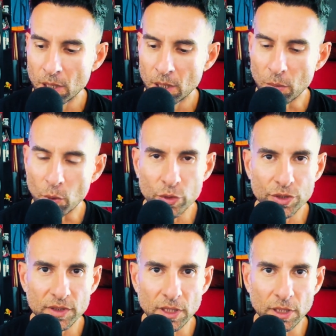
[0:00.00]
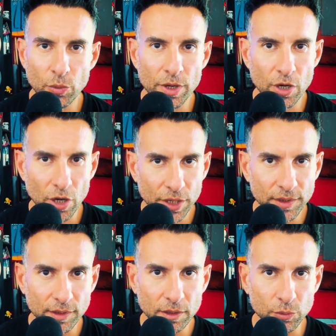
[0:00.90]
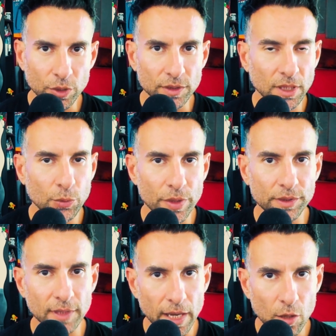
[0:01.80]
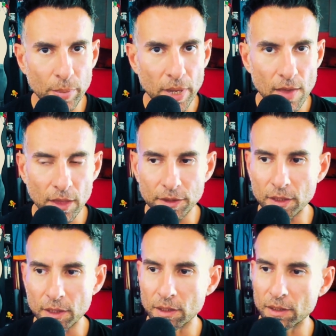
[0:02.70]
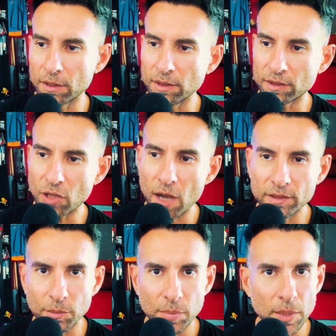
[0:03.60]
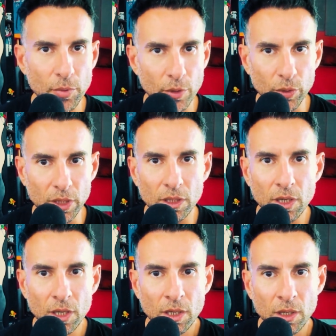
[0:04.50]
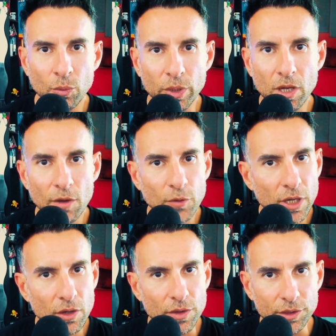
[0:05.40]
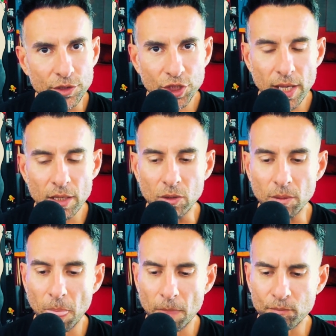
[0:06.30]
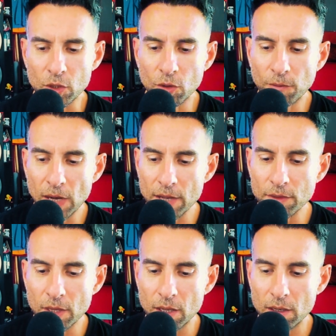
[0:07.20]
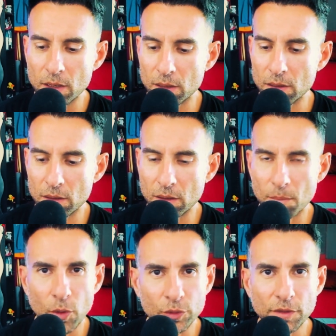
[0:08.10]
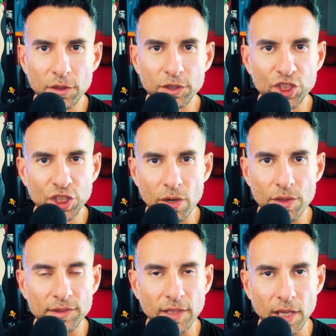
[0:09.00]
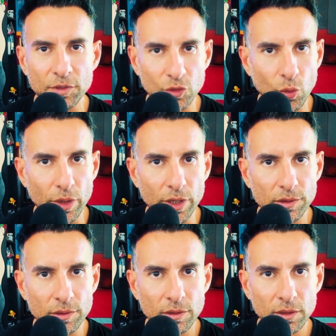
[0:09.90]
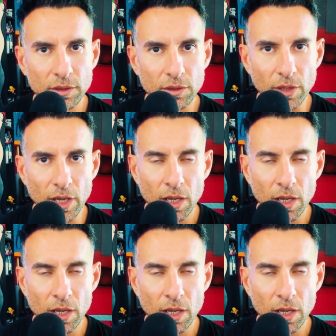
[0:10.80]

But when you're dealing with a narcissist, when you're dealing with a psychopath, like these toxic people that we cover here on this channel, you'll find that most of us share the same stories, okay?